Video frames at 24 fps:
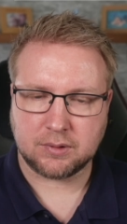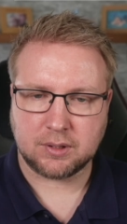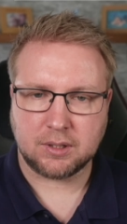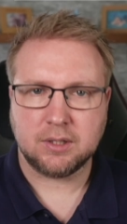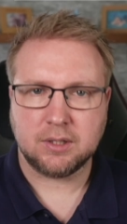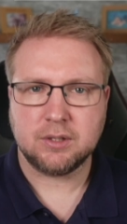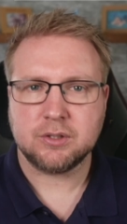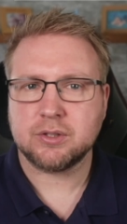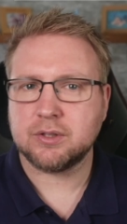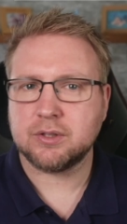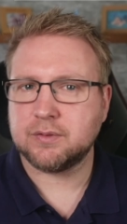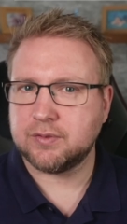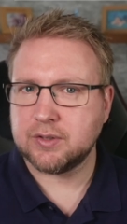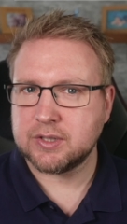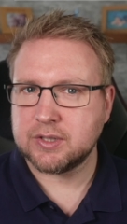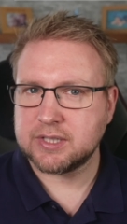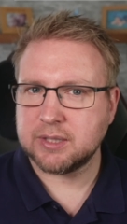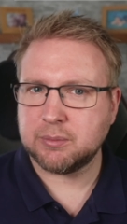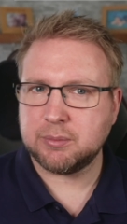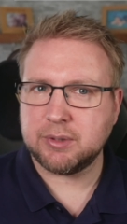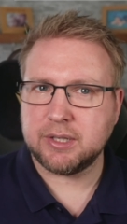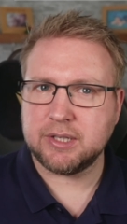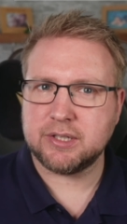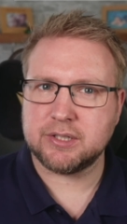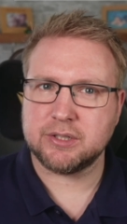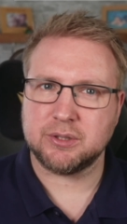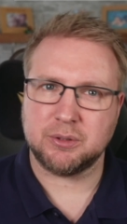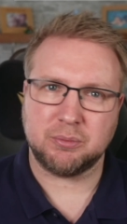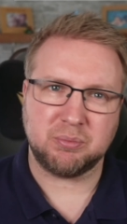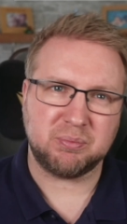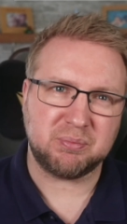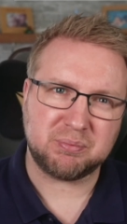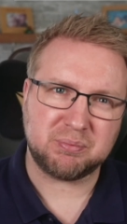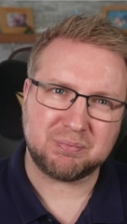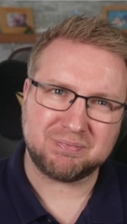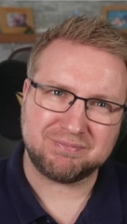So the first thing we need to do,
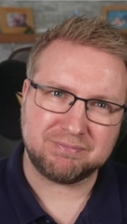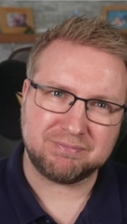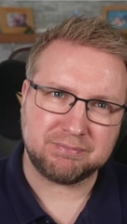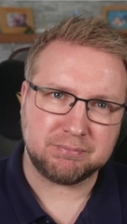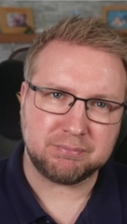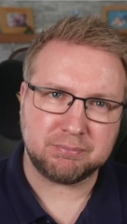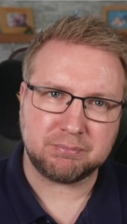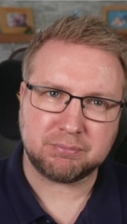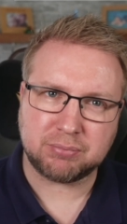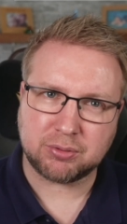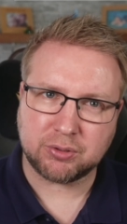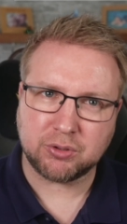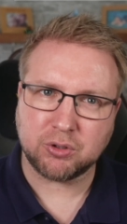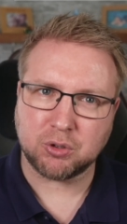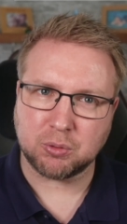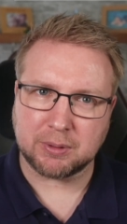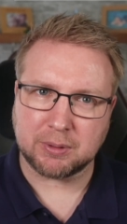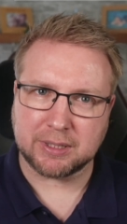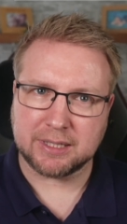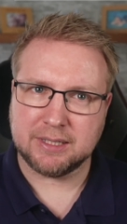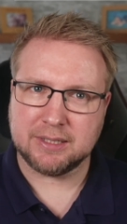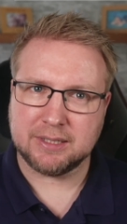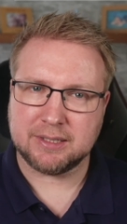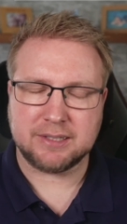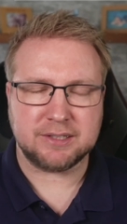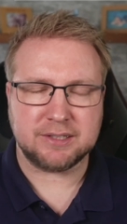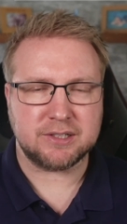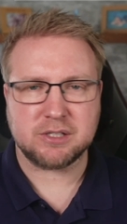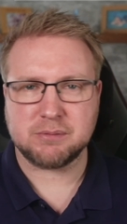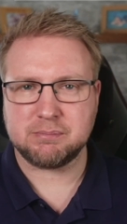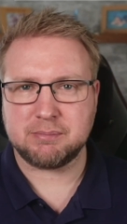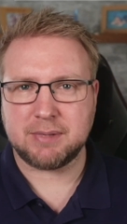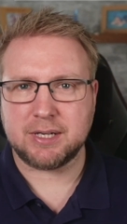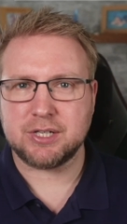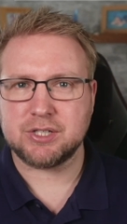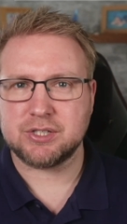probably, and it doesn't
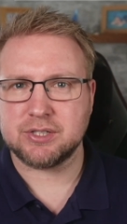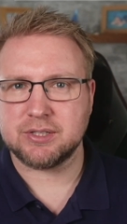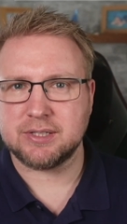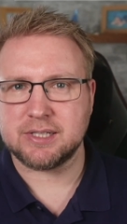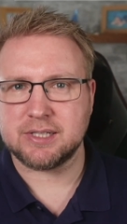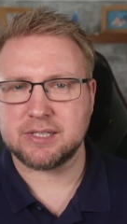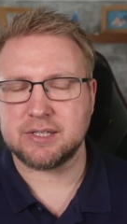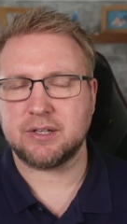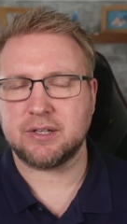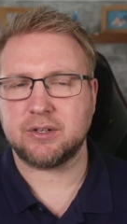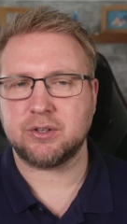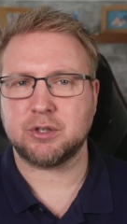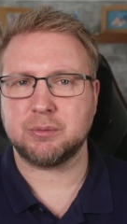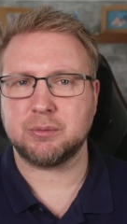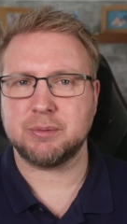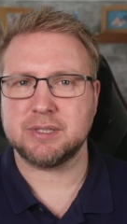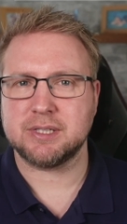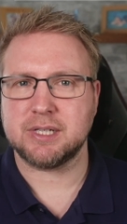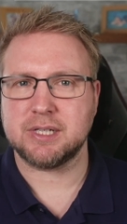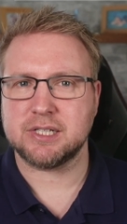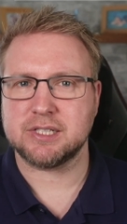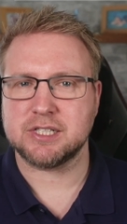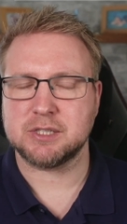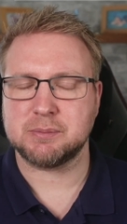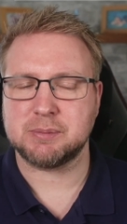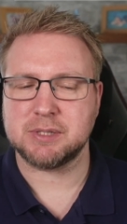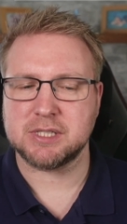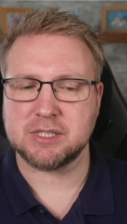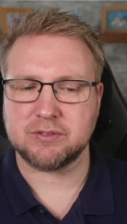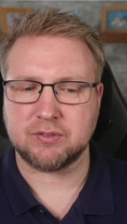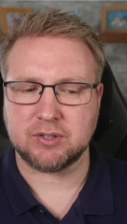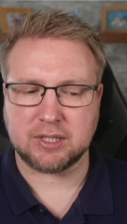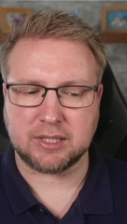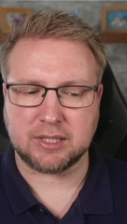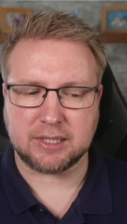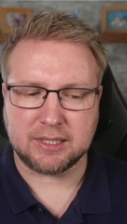mention this in the documentation
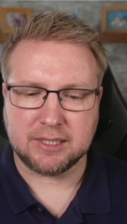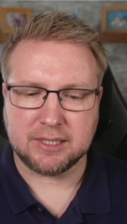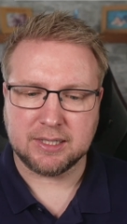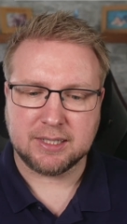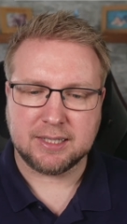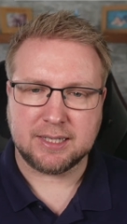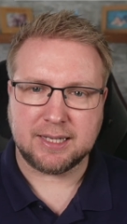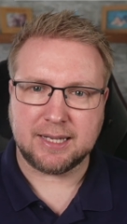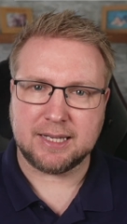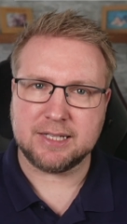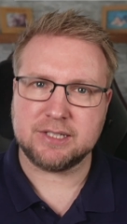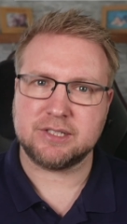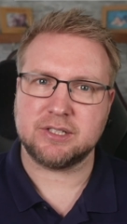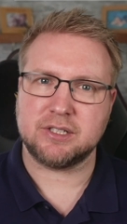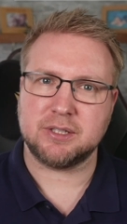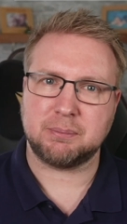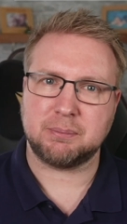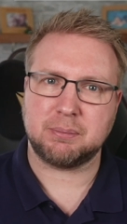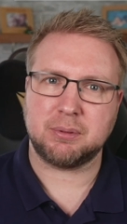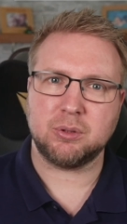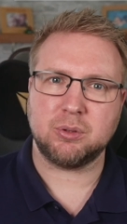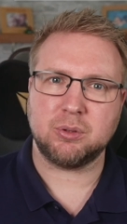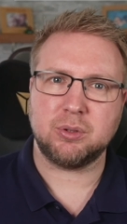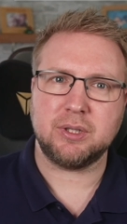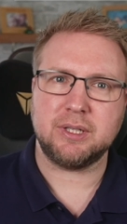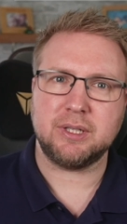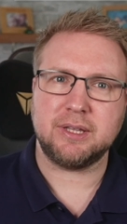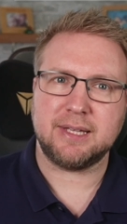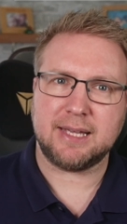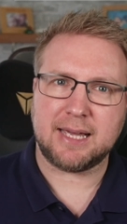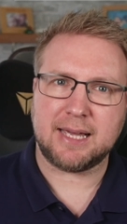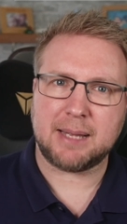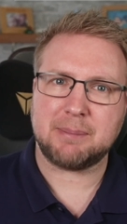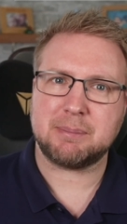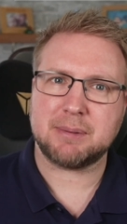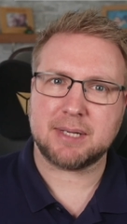specifically, is to deploy the
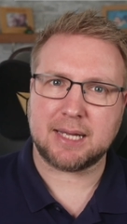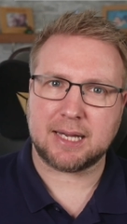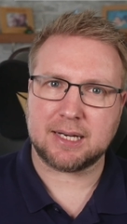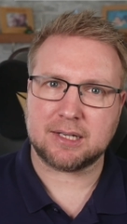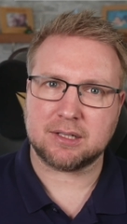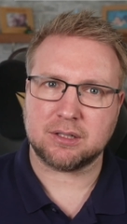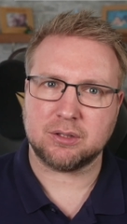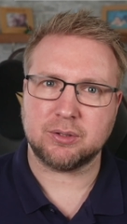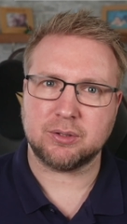app catalog